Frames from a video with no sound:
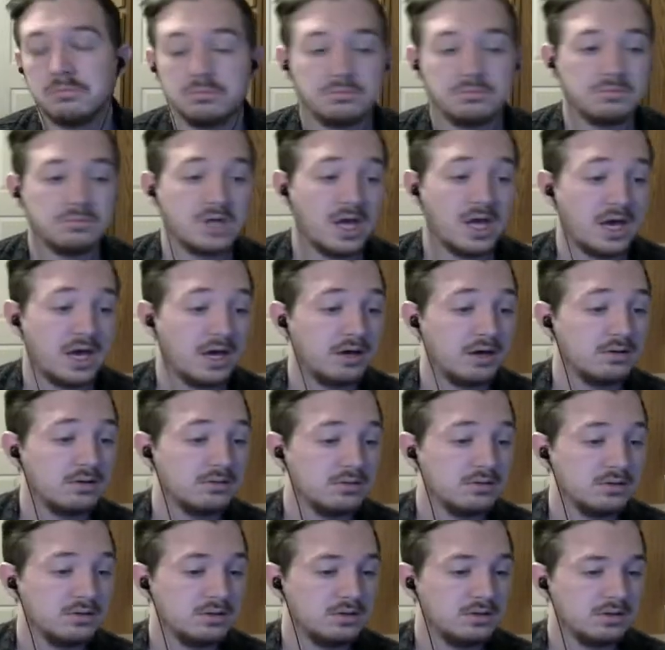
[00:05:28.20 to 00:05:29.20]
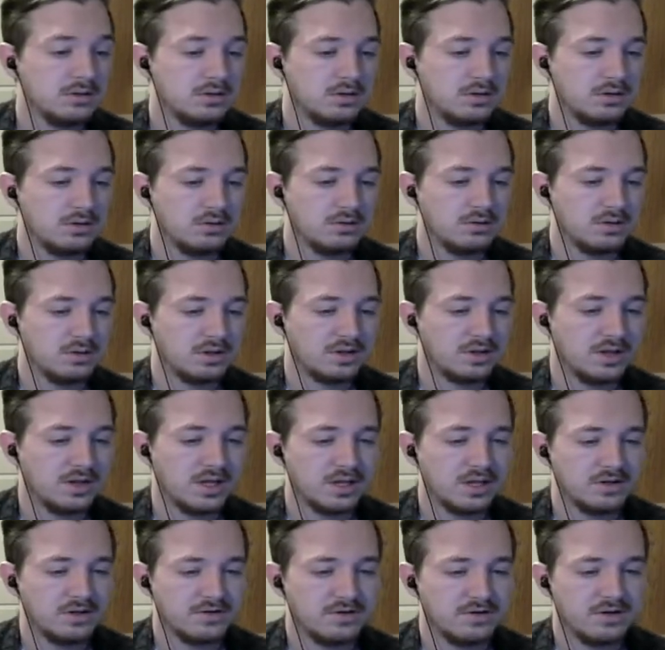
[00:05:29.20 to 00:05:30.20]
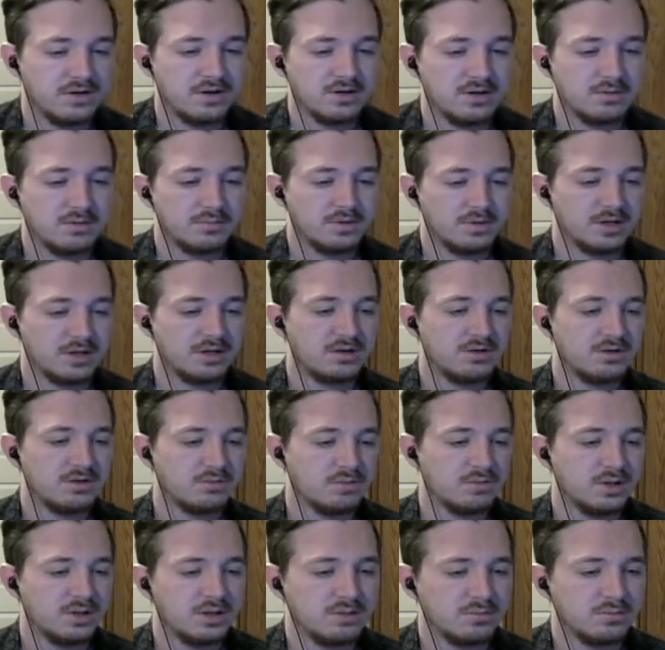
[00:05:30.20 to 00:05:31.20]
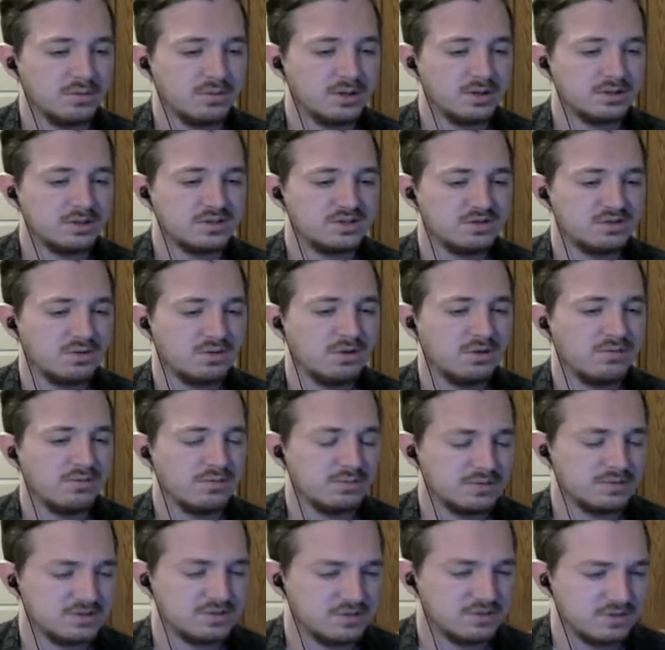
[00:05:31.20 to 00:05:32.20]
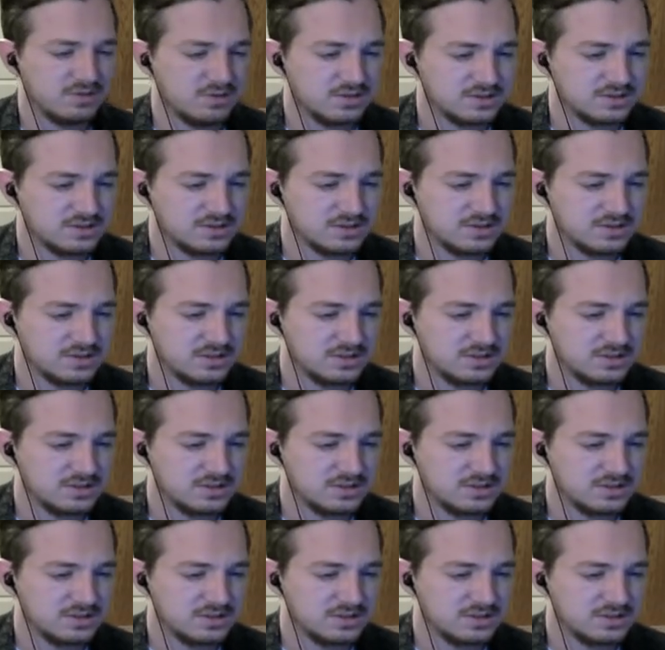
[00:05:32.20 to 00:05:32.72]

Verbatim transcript: Yeah. Not only that, but I heard a really weird story from the Zoras.